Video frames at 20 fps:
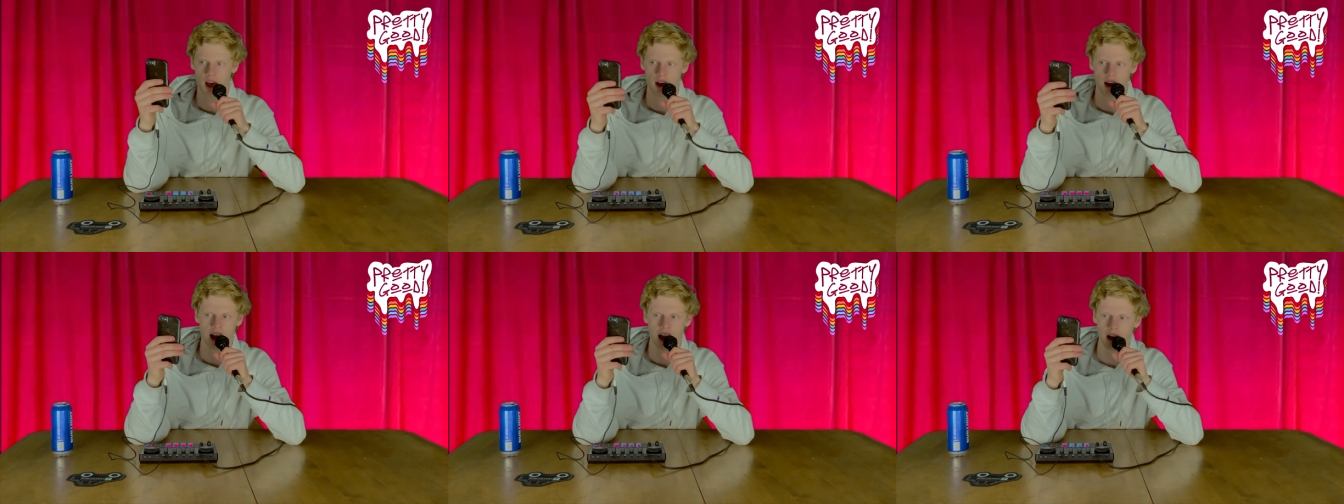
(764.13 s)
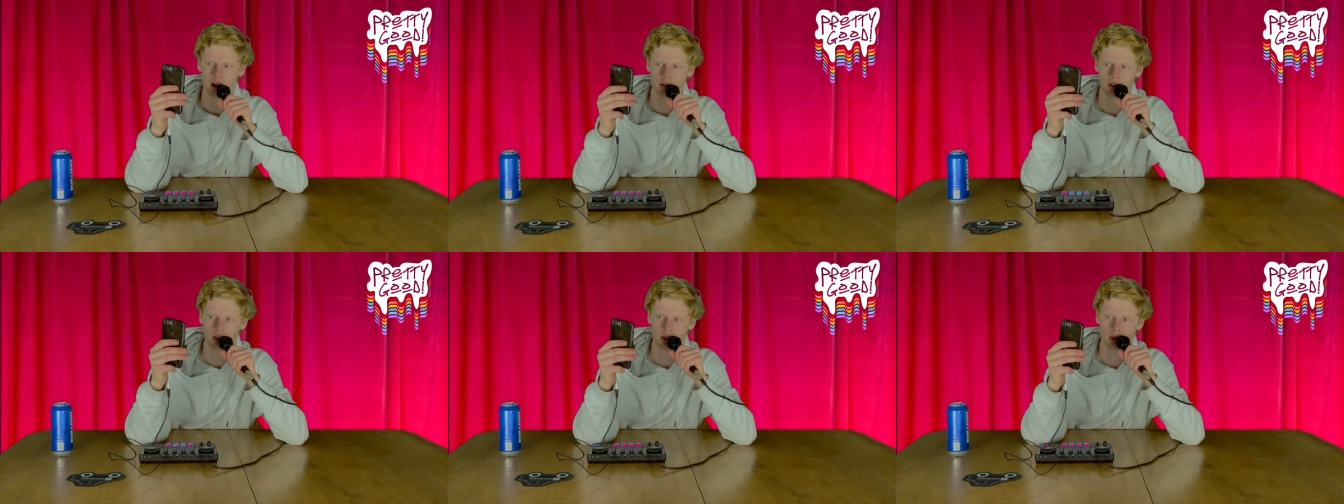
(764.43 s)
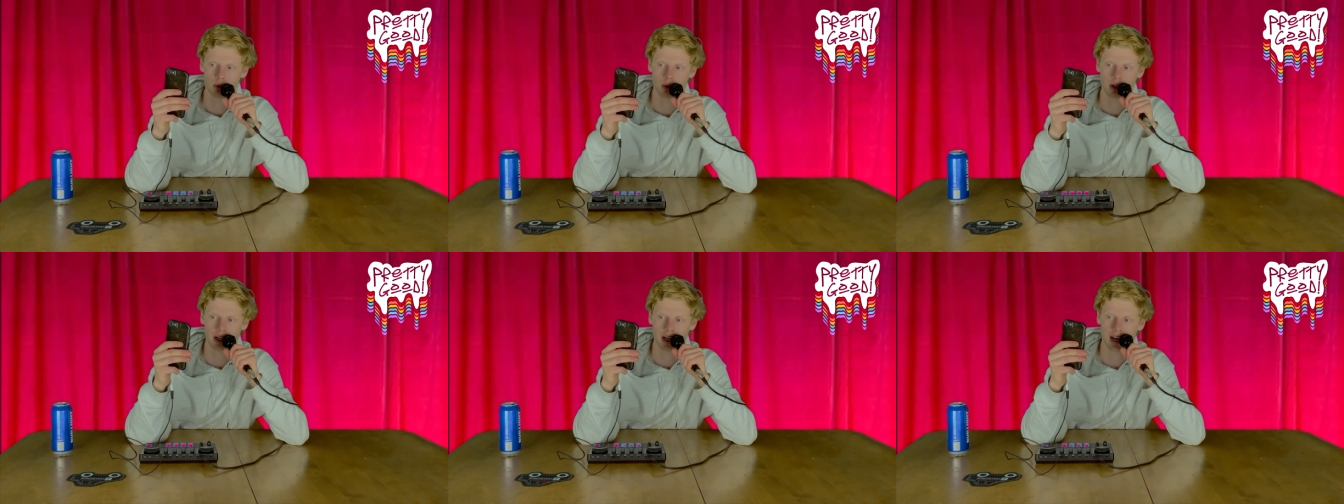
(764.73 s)
How do
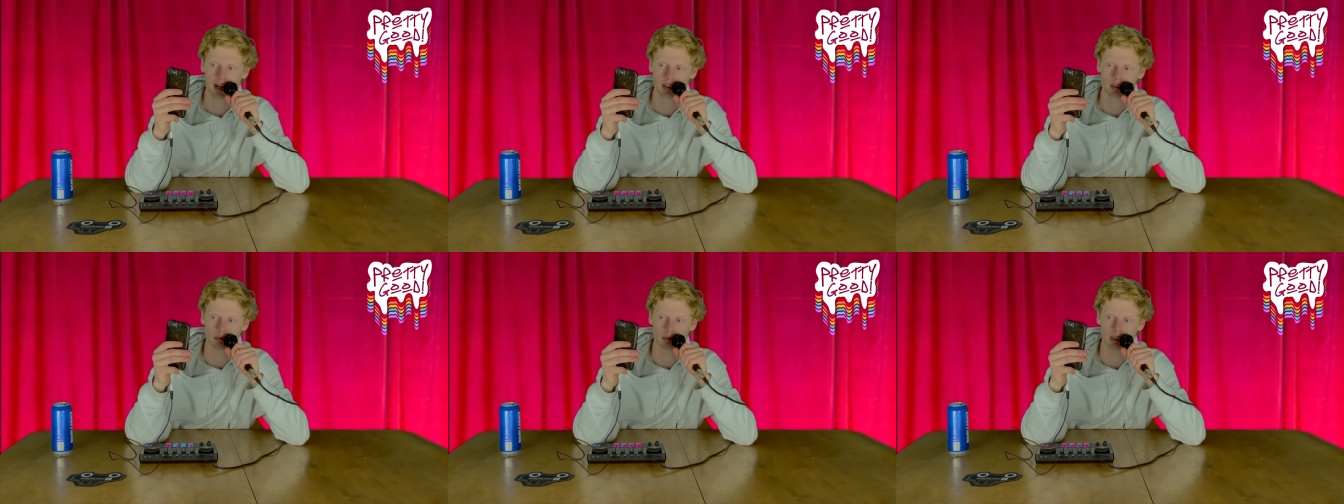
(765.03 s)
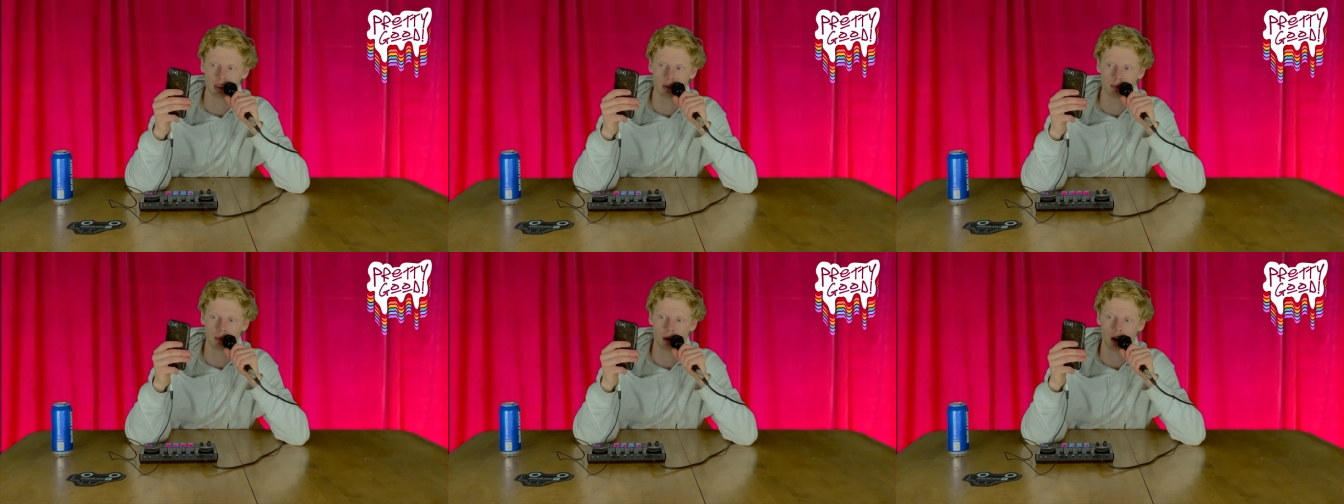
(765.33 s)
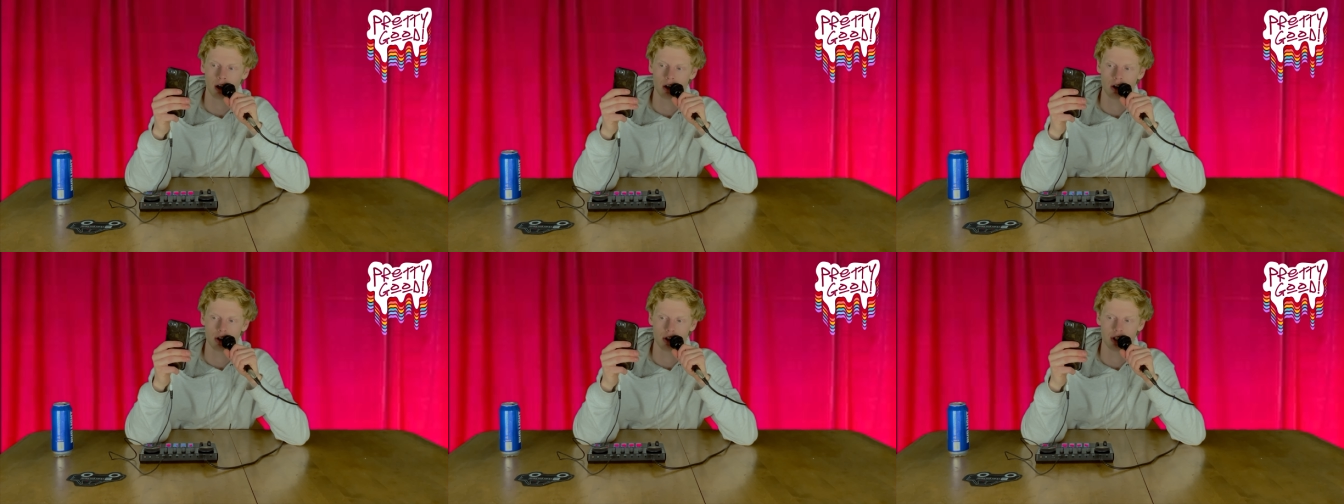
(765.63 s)
you react when your
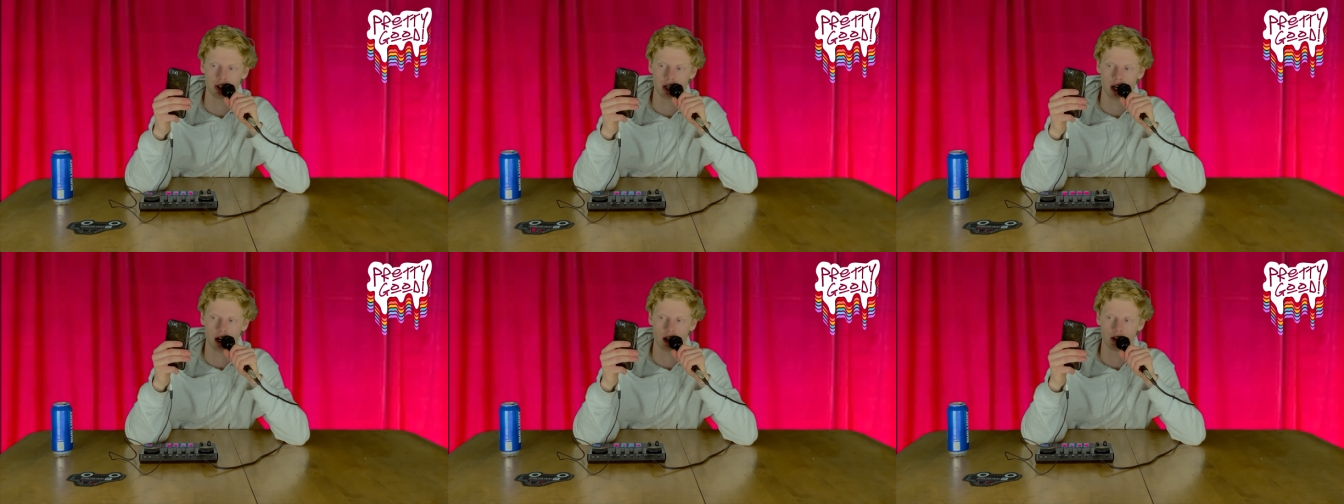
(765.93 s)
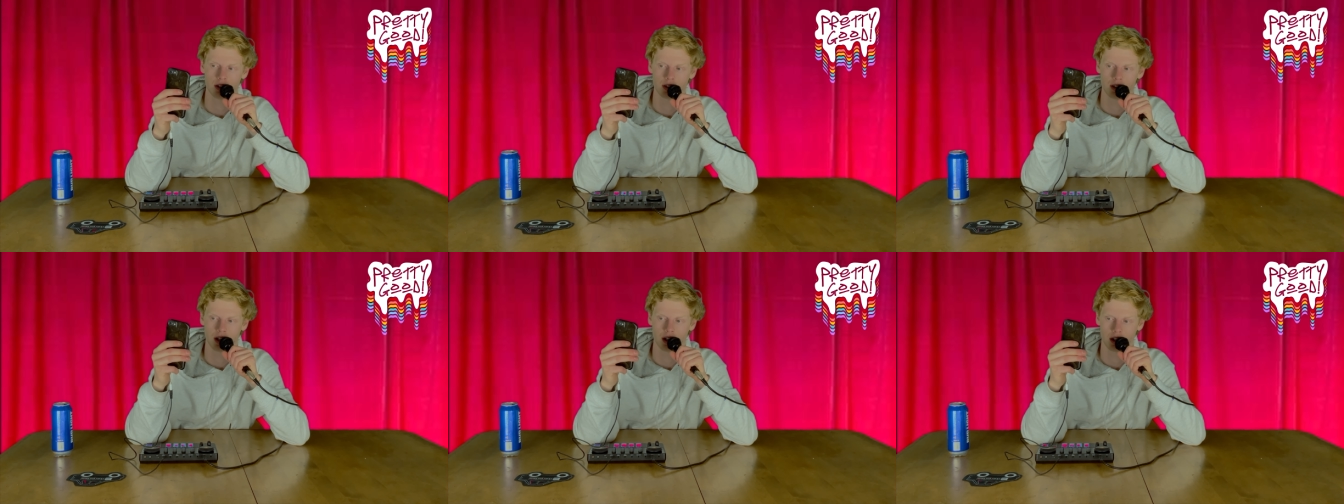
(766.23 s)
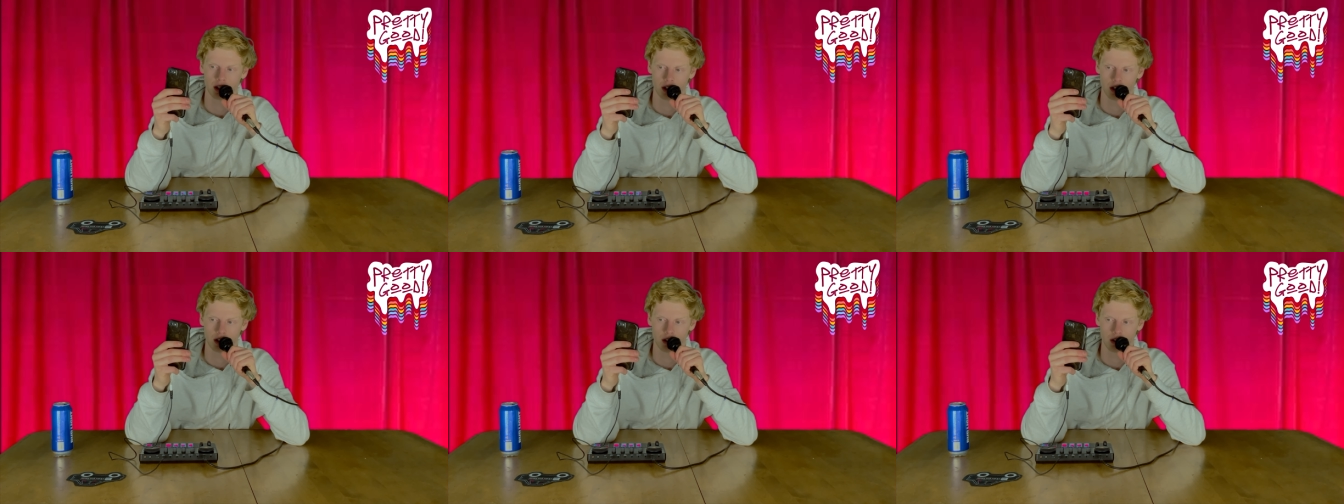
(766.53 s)
partner shares their
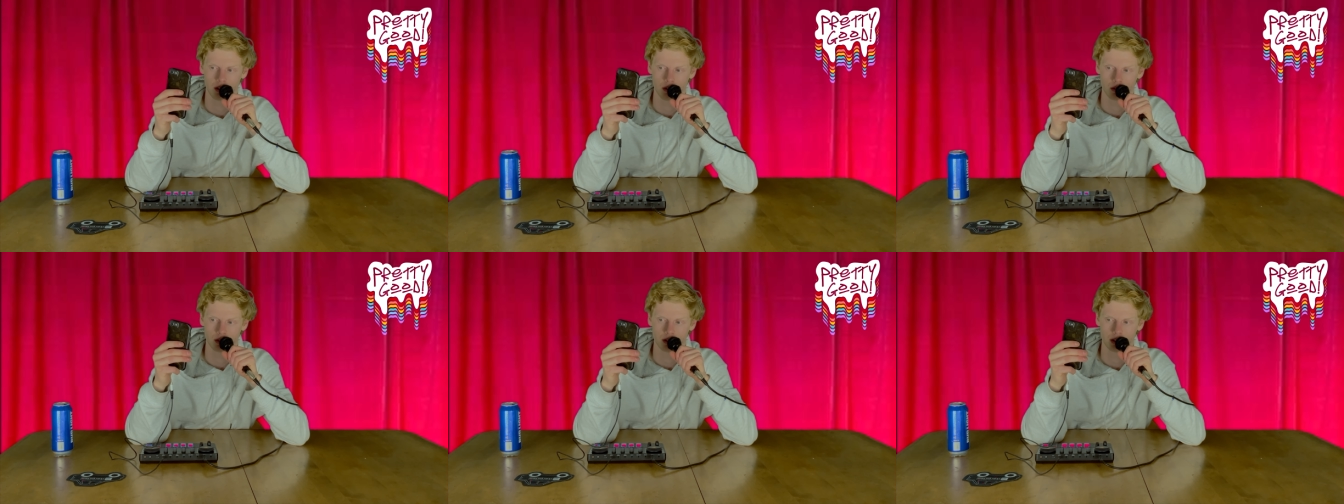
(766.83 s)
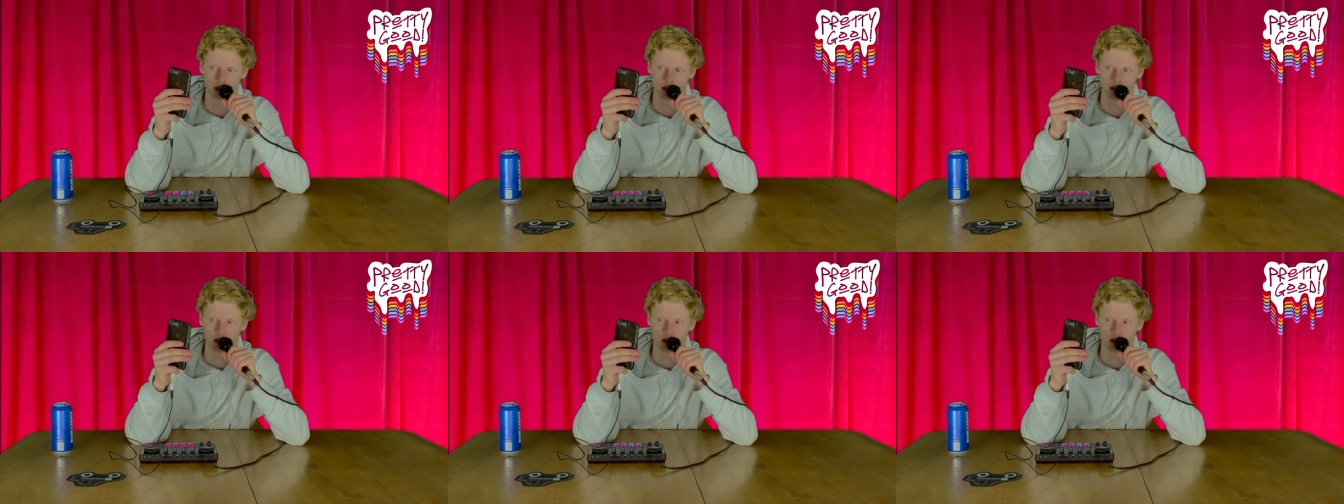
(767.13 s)
good news?